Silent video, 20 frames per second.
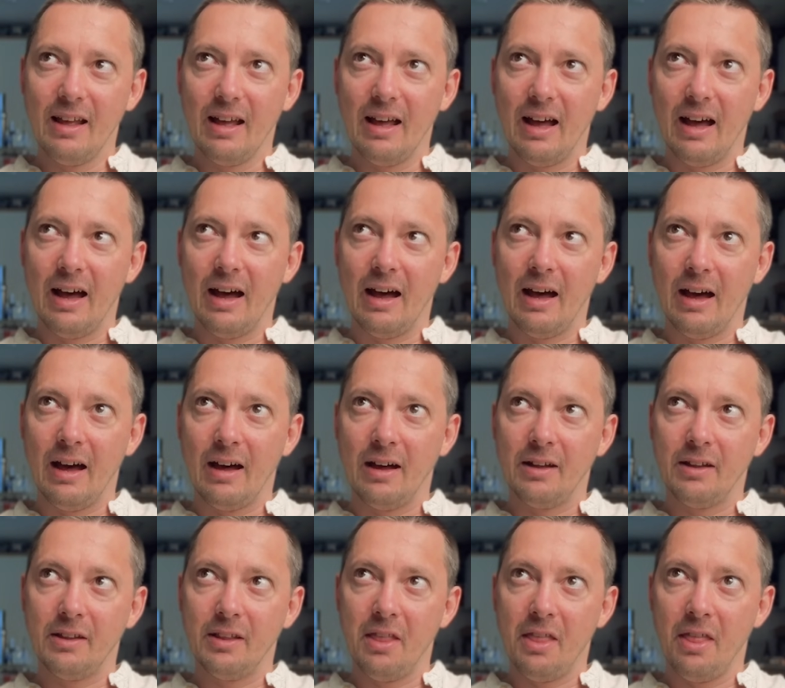
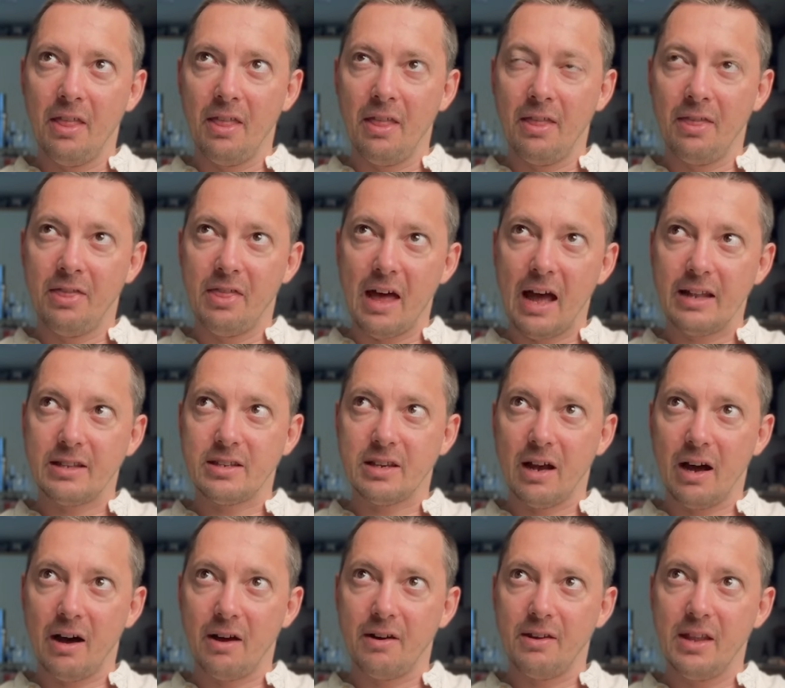that
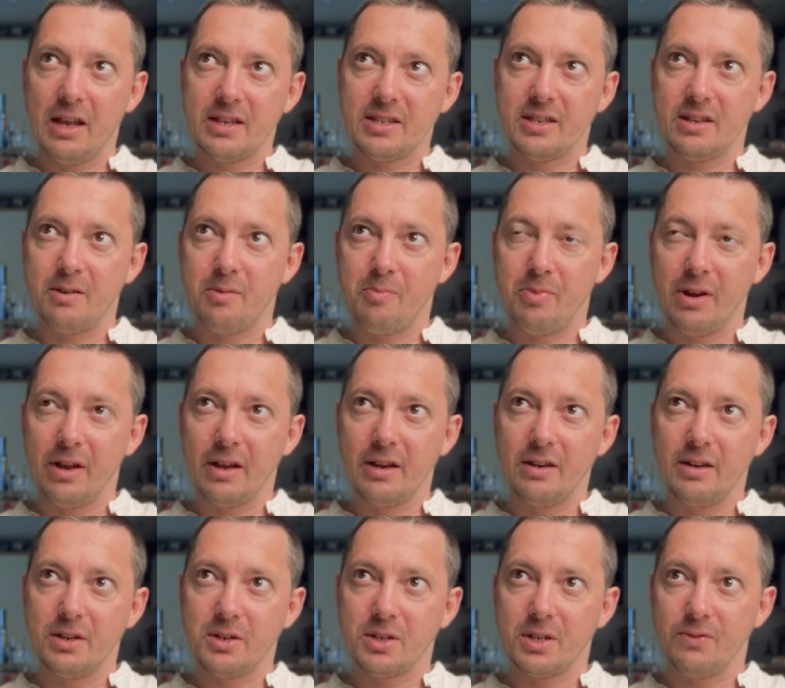are a necessary
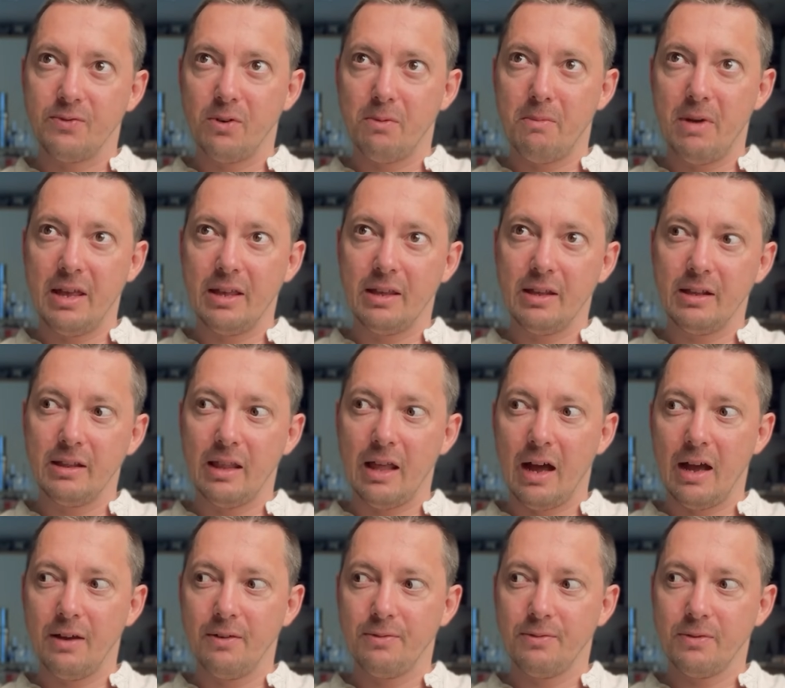precondition for making
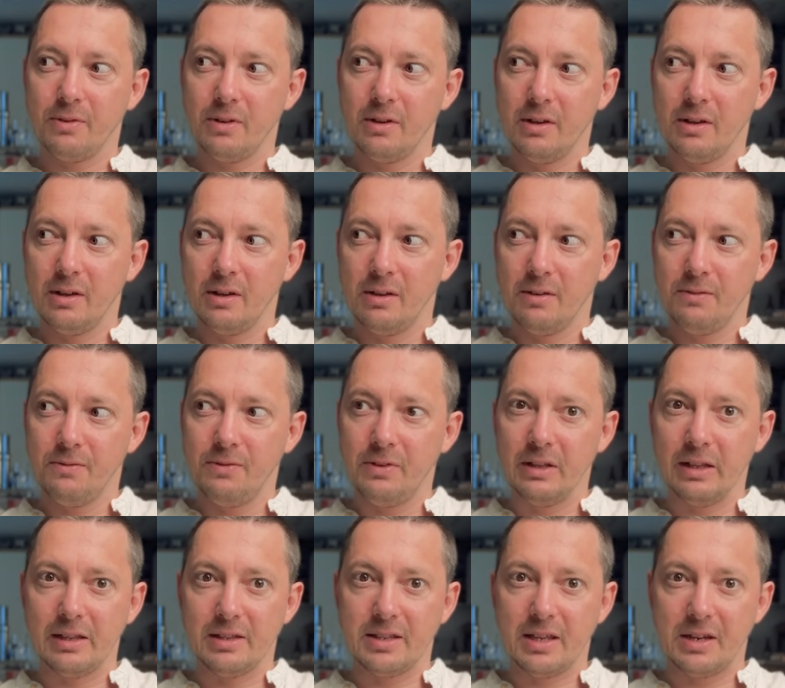life
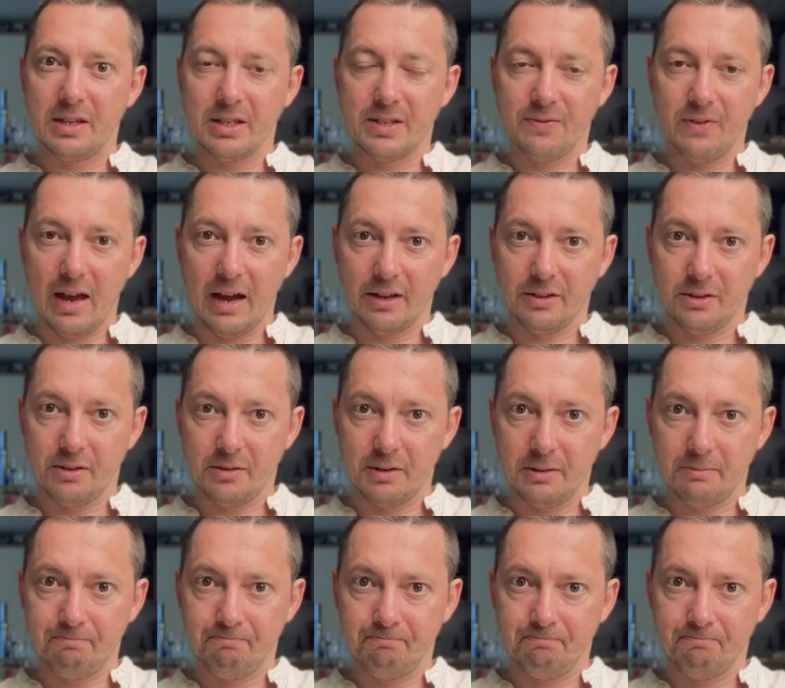feel satisfactory.